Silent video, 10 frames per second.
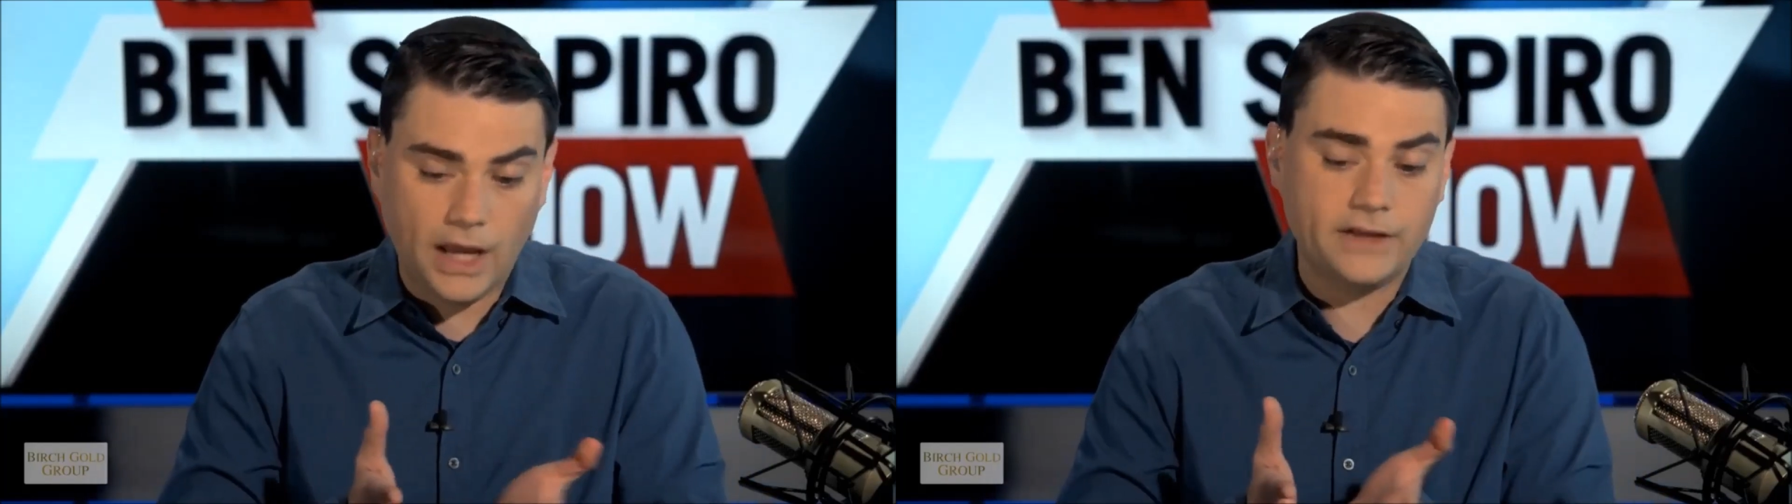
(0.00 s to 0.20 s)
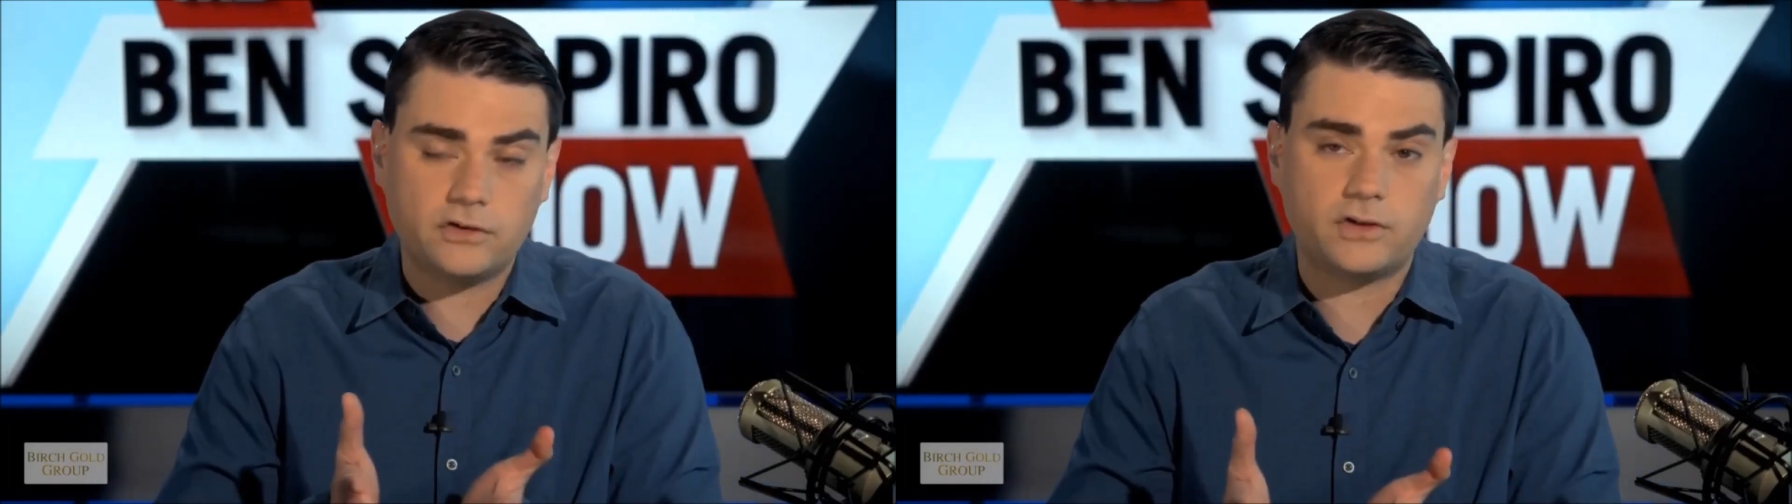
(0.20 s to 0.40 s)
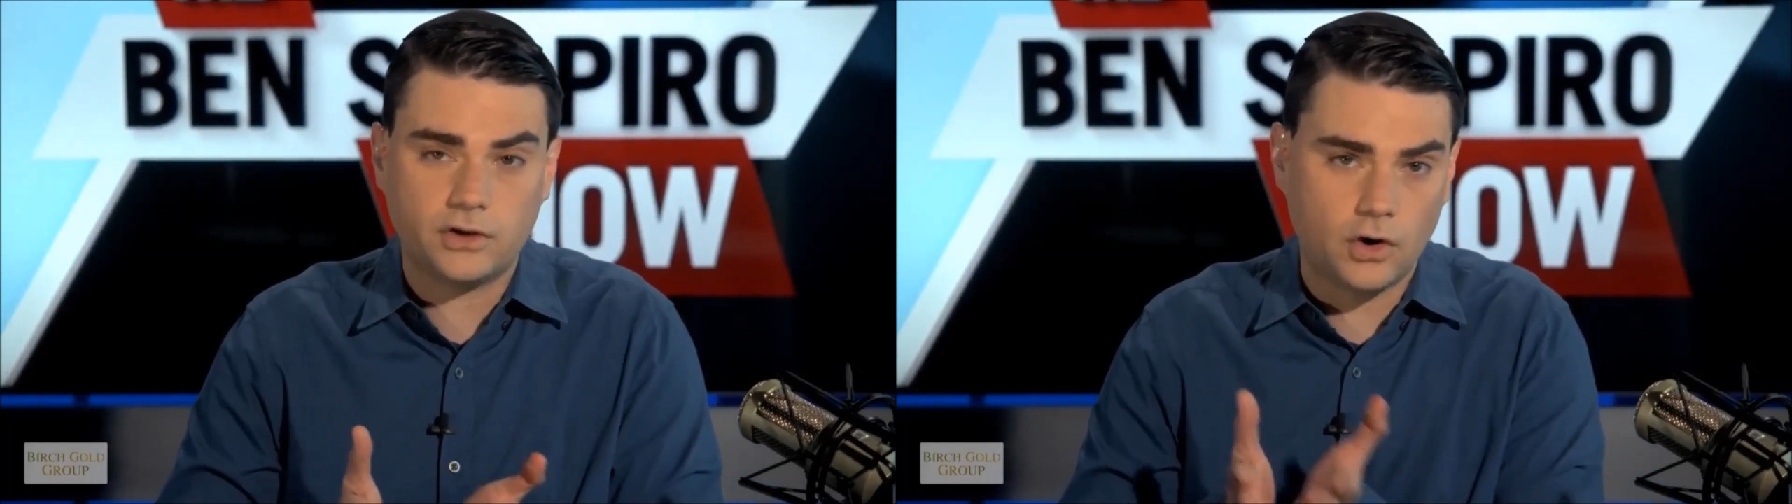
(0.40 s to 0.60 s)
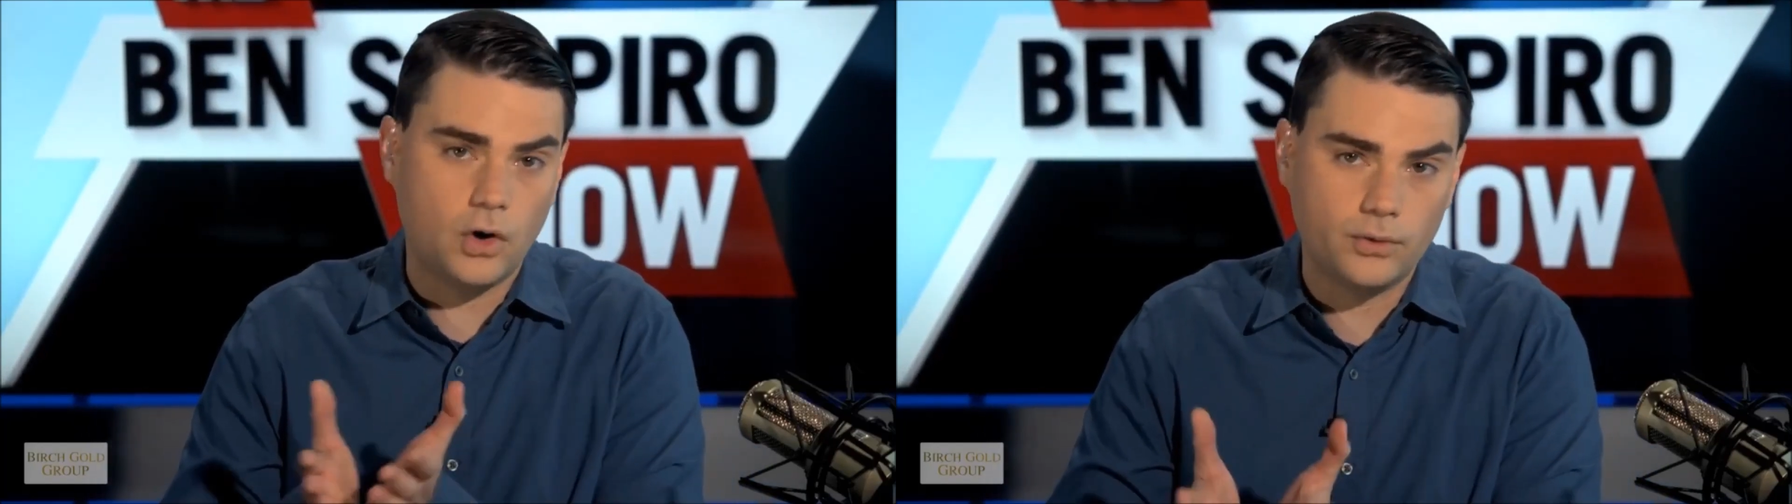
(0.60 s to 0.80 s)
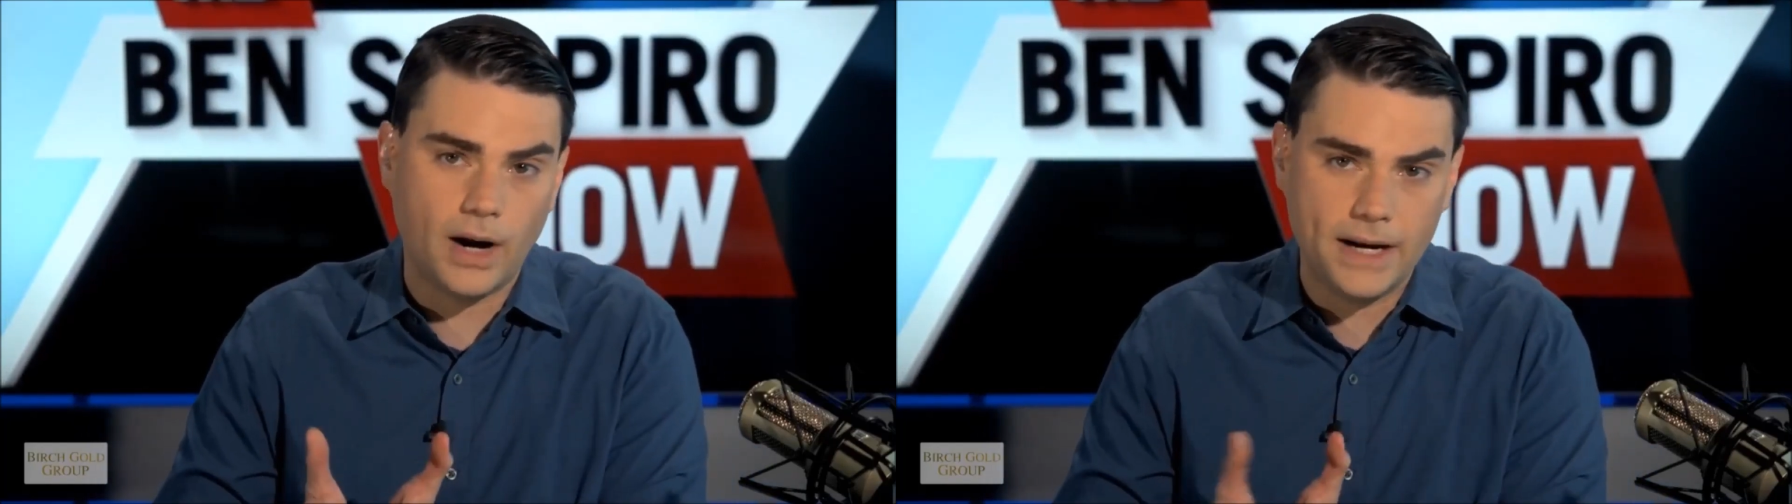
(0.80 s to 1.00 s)
scientist in
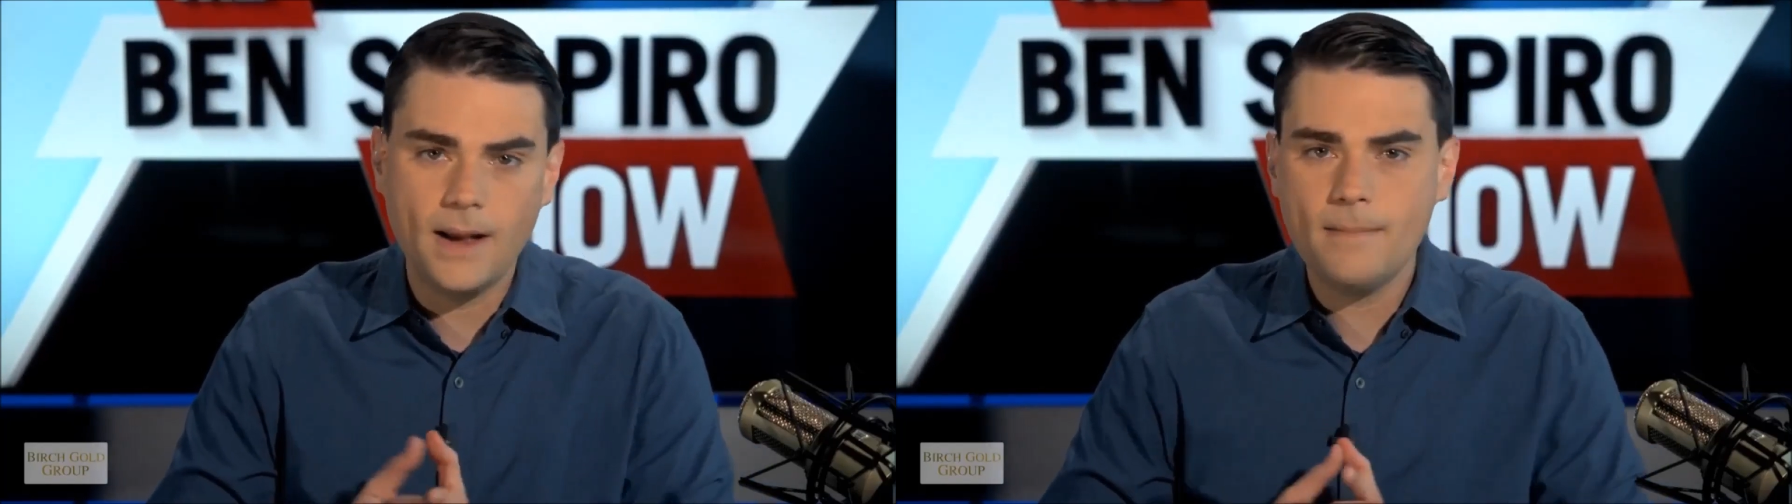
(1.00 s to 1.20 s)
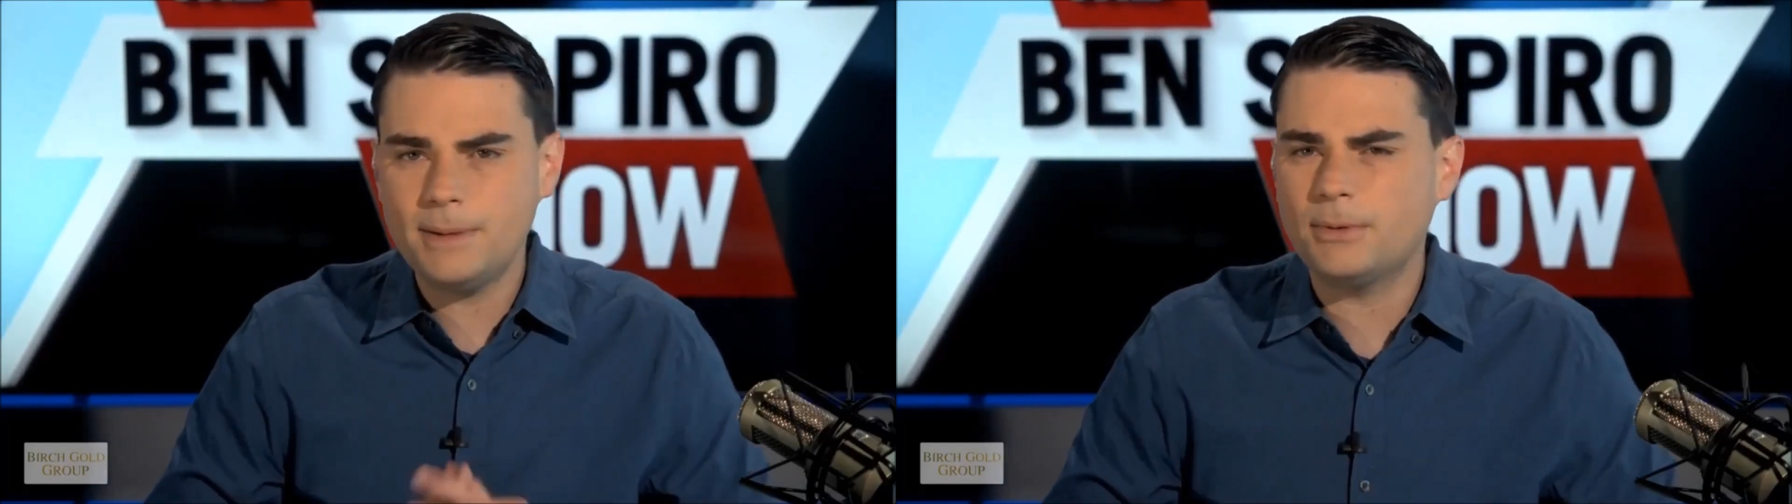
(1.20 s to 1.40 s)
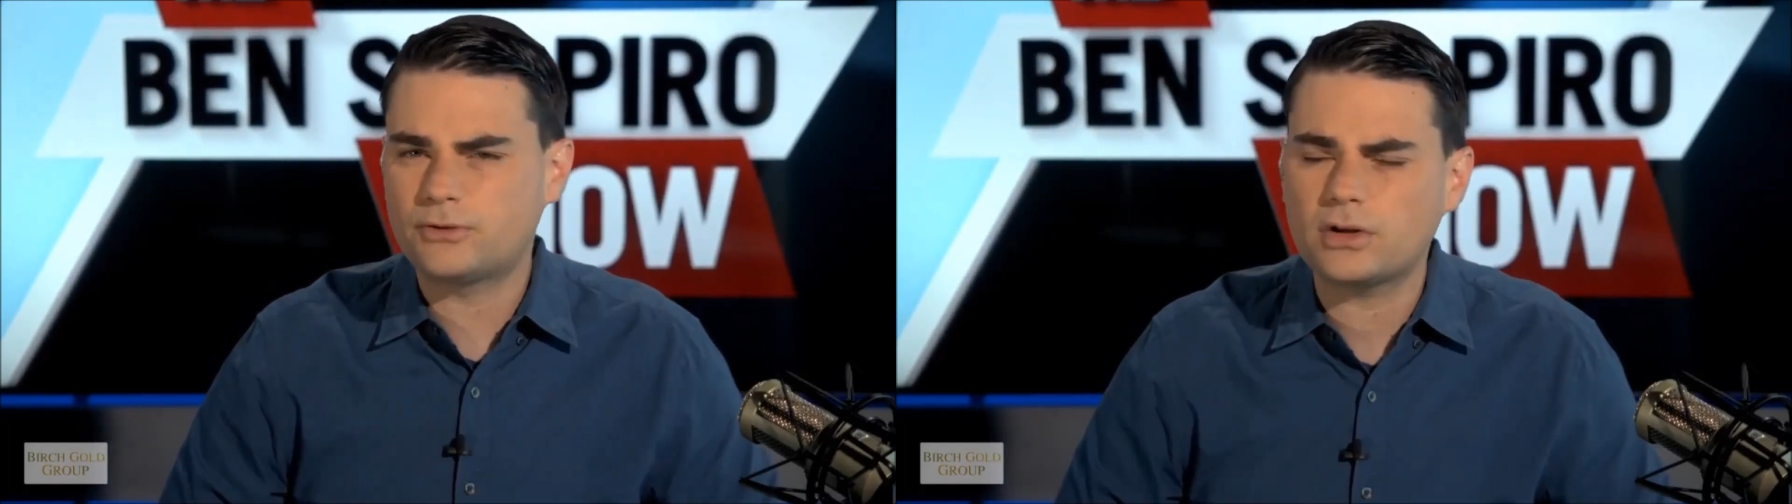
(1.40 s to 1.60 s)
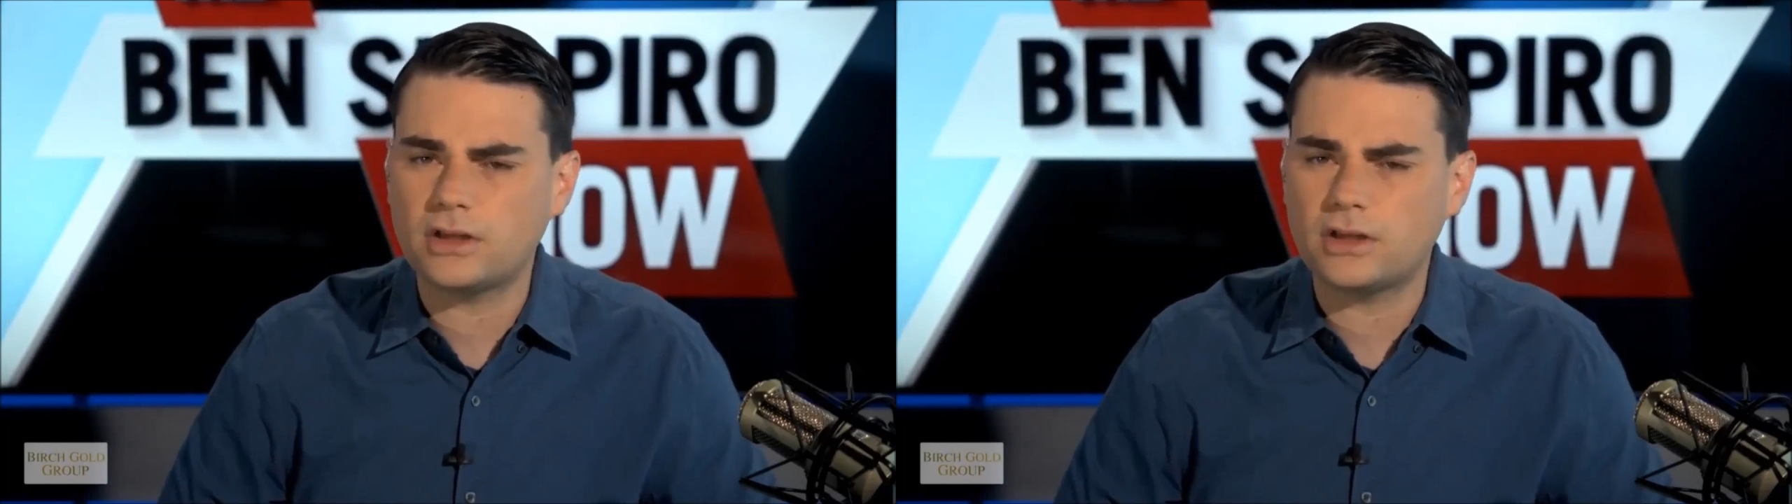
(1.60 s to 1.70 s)
her own right. People